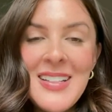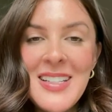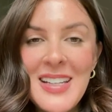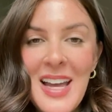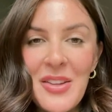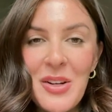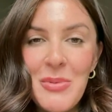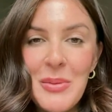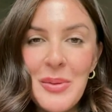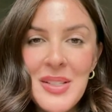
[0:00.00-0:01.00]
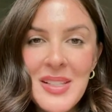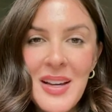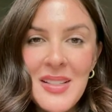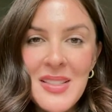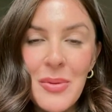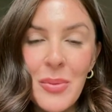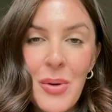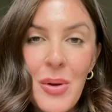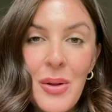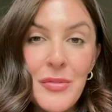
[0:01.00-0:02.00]
Together, we will discuss the
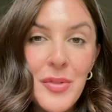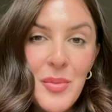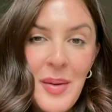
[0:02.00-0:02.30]
role of food